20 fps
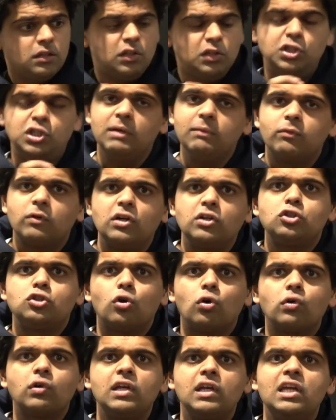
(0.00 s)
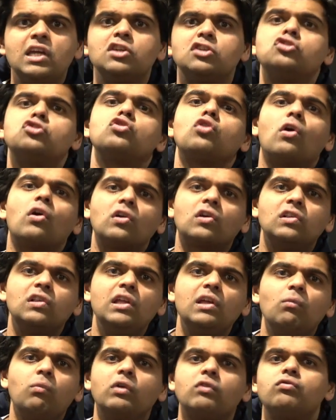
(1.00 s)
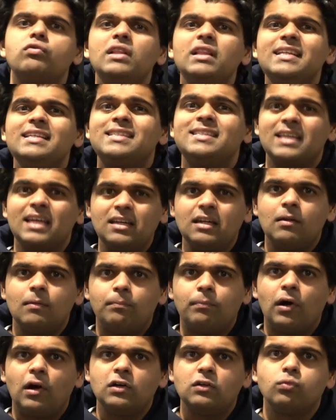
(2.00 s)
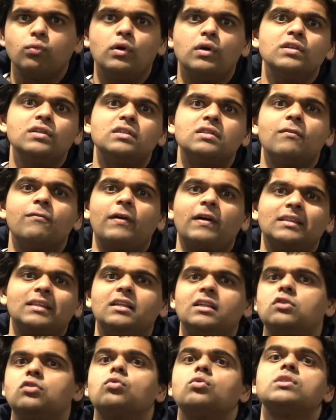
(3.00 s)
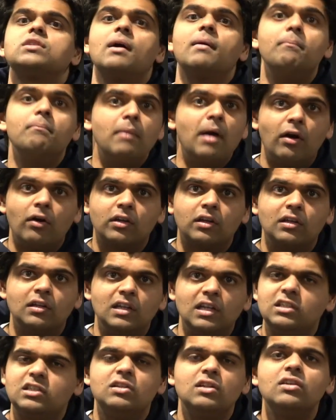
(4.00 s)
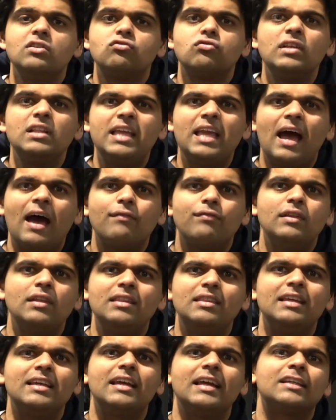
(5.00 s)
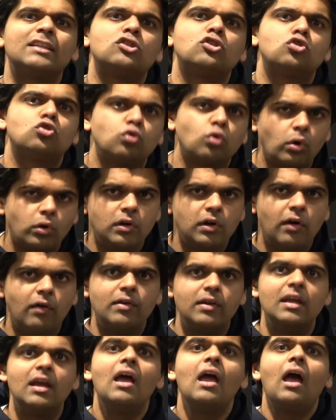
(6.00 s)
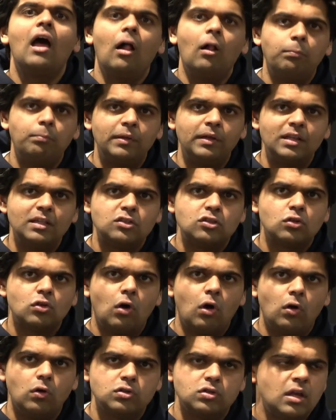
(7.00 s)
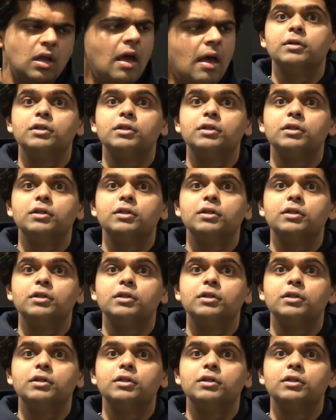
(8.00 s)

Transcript: the Jeep Grand Cherokee, historically, what really set it apart was the fact that it was American. It didn't really have anything extraordinary helping its cause.